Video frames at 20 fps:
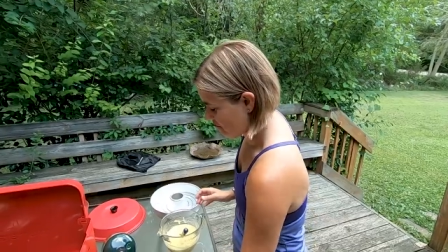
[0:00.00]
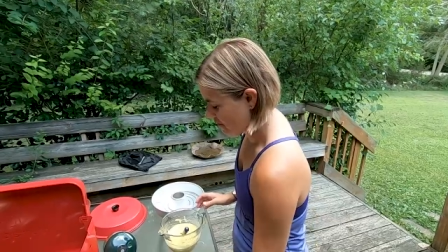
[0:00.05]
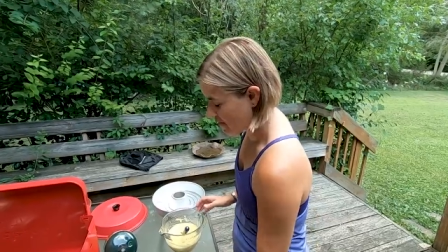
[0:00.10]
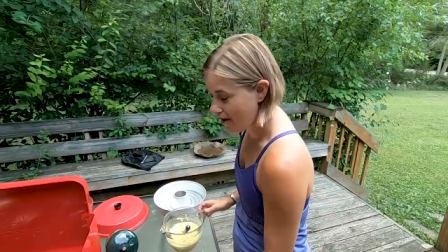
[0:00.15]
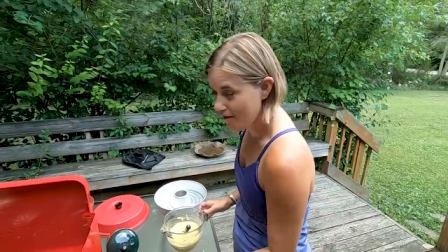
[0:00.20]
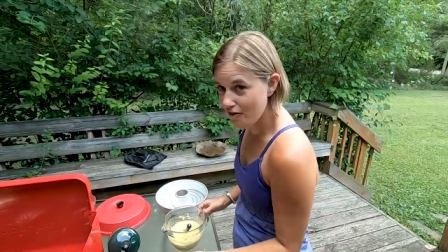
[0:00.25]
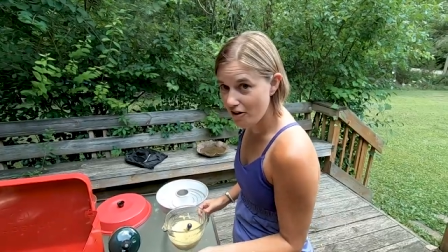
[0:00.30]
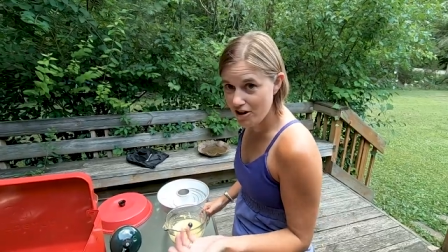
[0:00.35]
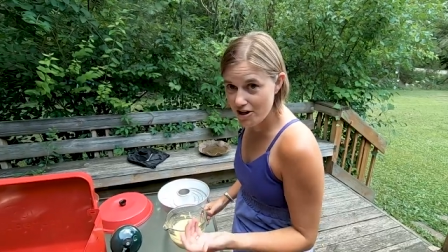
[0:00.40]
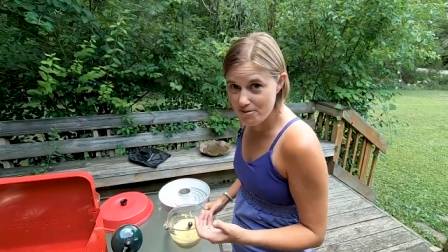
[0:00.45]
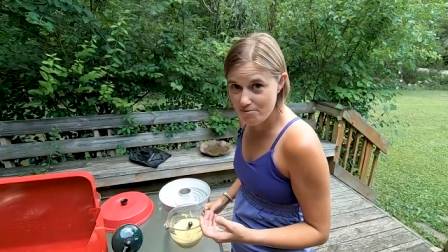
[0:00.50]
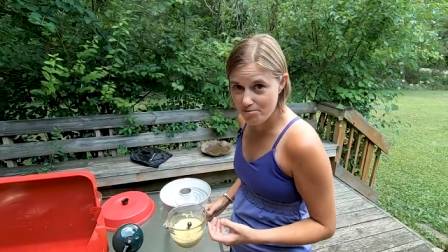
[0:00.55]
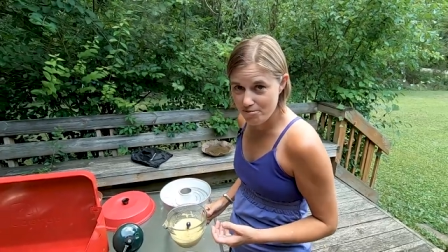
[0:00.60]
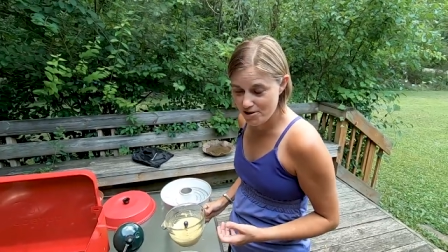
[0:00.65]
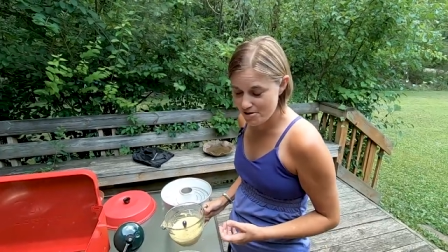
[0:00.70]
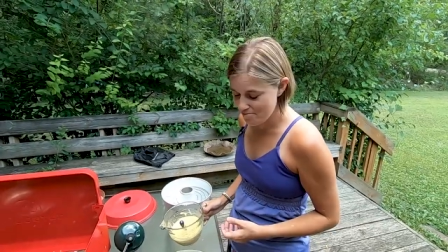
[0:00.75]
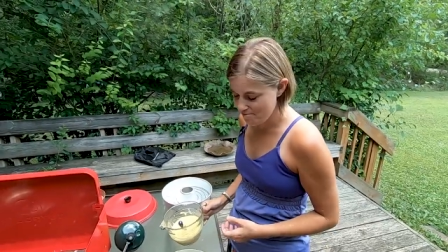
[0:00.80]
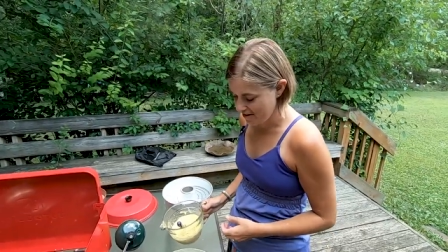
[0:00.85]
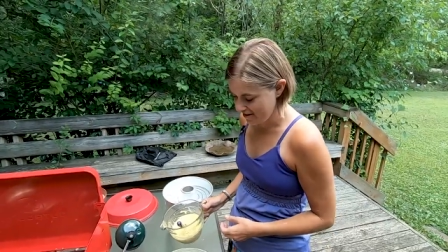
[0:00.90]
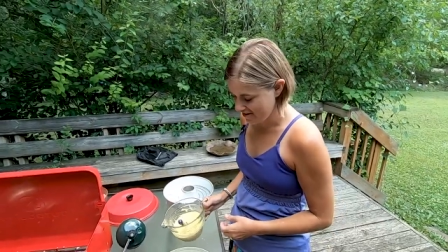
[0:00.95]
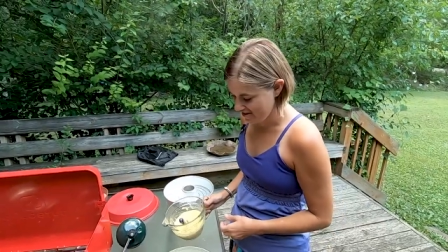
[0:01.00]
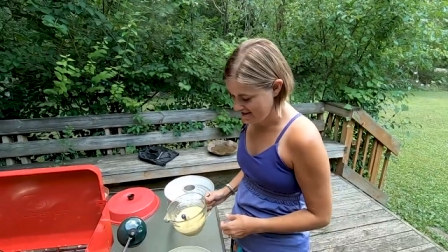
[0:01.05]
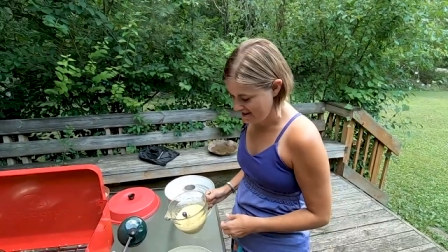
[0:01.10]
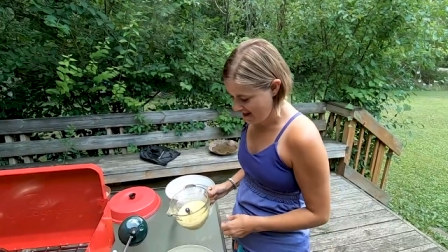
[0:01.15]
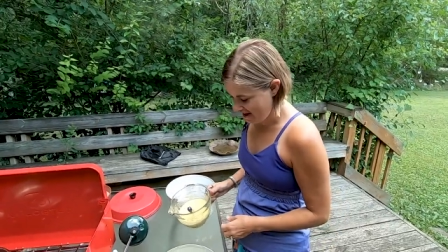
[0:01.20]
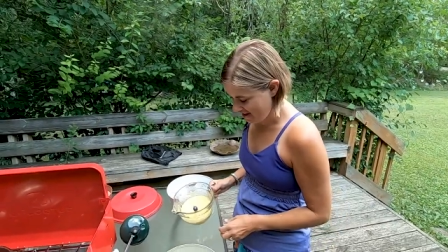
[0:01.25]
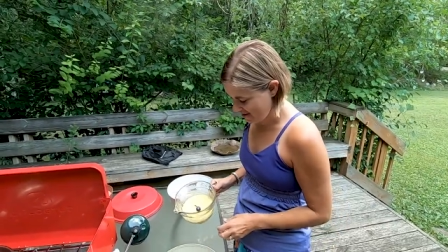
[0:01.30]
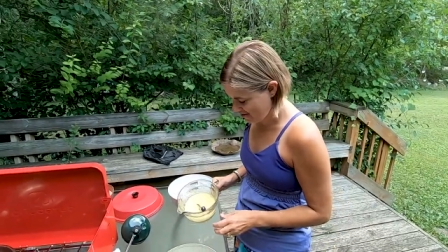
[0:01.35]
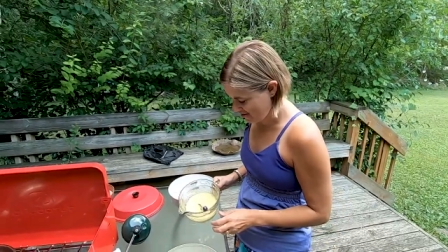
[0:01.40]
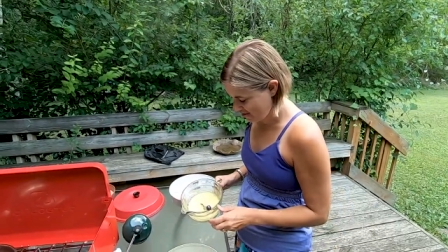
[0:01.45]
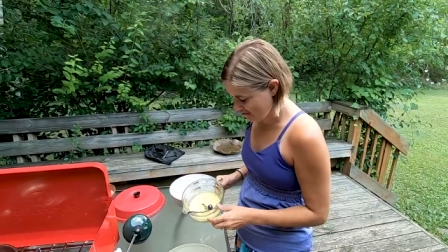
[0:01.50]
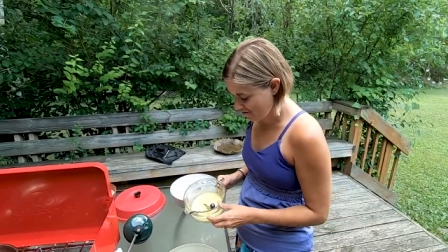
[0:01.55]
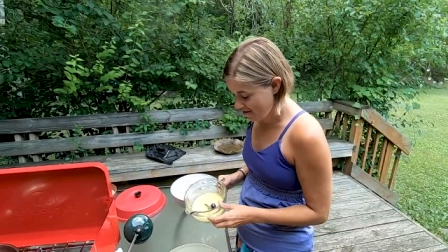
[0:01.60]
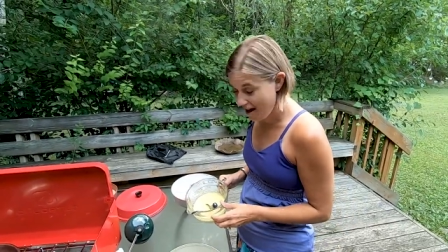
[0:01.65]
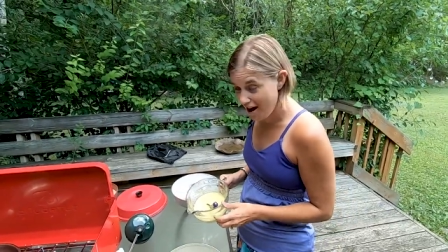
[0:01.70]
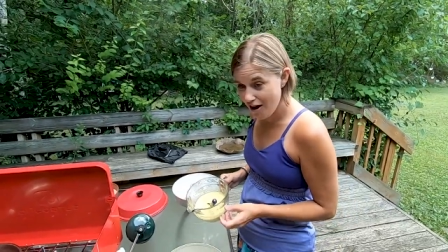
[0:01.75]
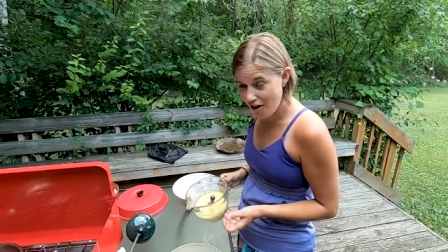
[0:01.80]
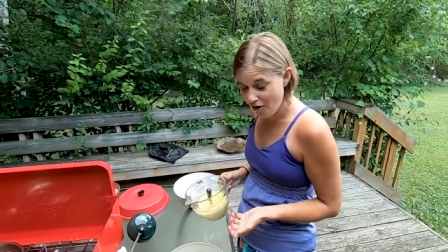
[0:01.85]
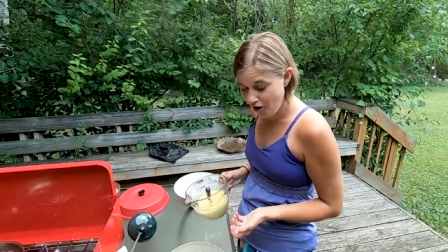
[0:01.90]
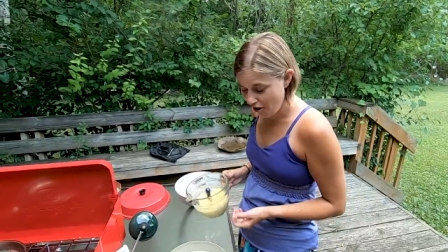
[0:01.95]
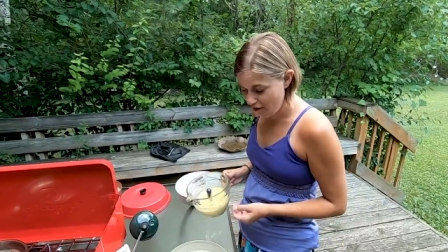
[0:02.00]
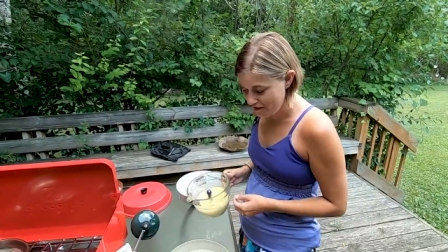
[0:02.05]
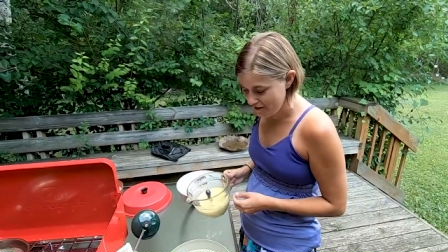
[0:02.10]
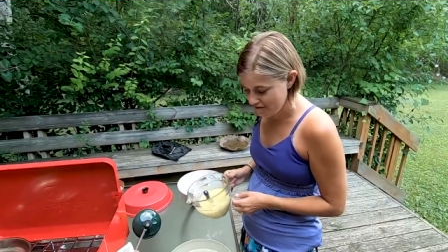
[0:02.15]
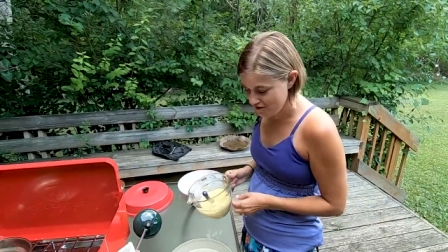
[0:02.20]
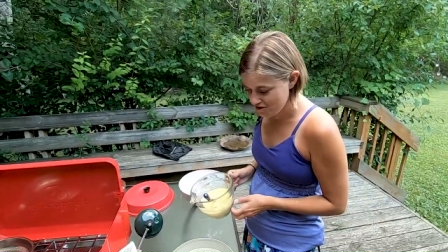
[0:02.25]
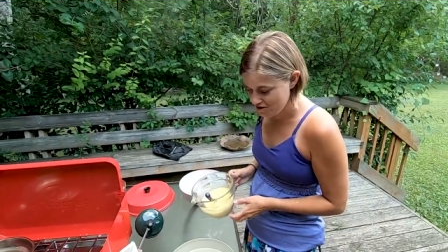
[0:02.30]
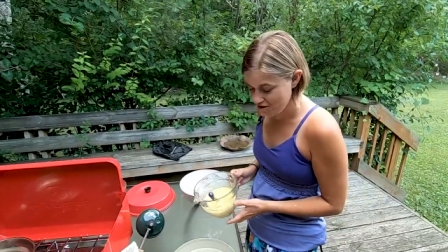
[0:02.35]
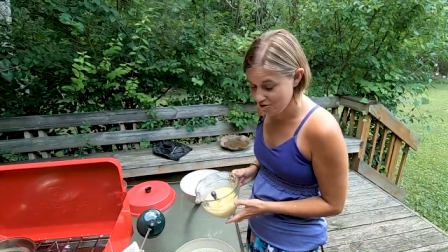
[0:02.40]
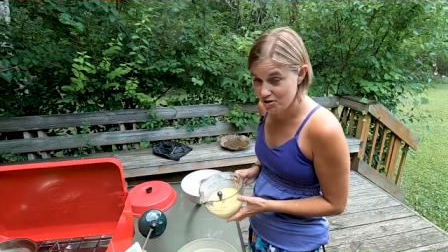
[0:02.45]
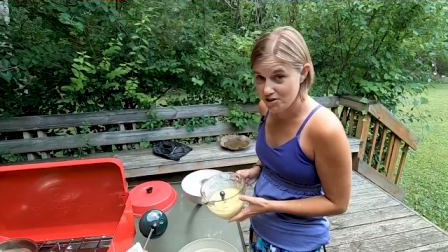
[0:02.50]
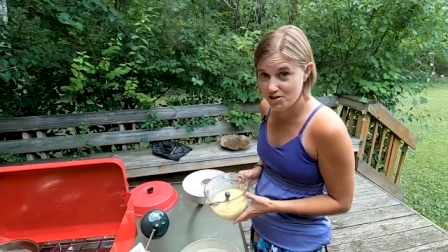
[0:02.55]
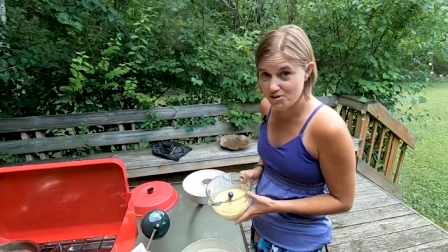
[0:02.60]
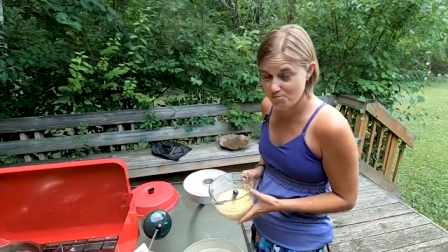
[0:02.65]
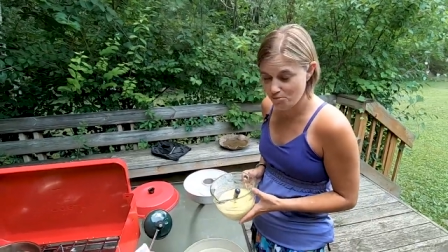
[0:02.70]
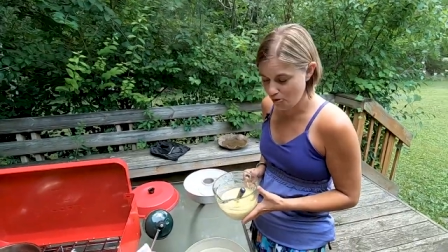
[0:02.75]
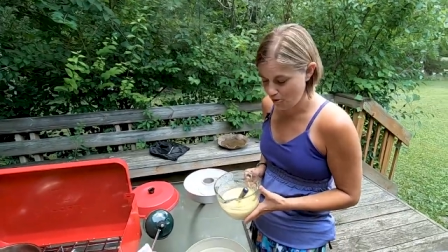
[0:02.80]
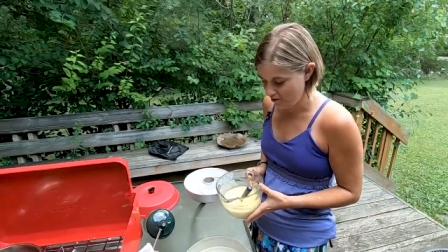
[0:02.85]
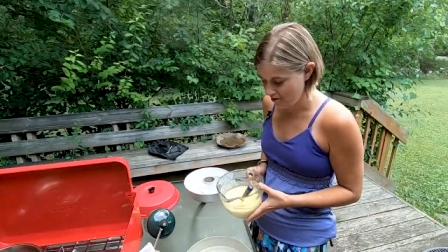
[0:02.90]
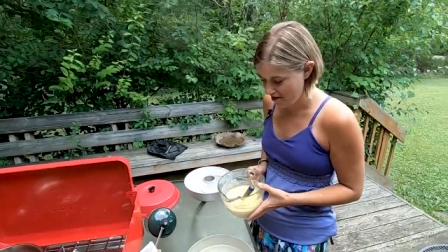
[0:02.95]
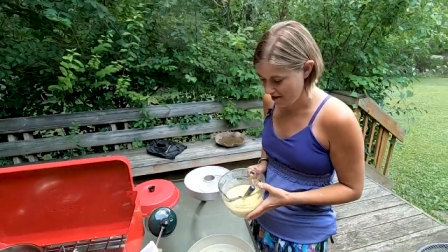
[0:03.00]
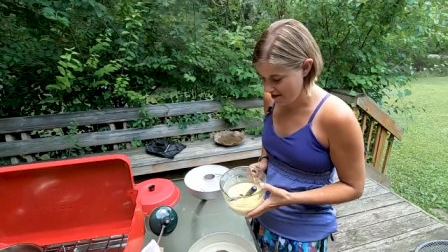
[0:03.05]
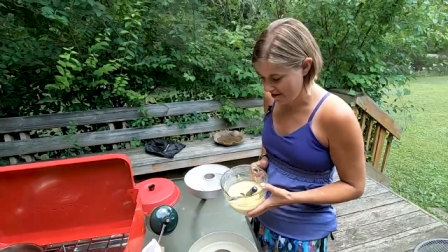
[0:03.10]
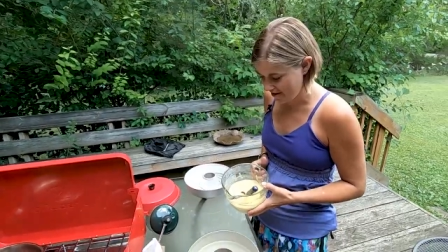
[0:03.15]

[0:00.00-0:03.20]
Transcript: but I've already pre-mixed that. So now all I have to do is pour it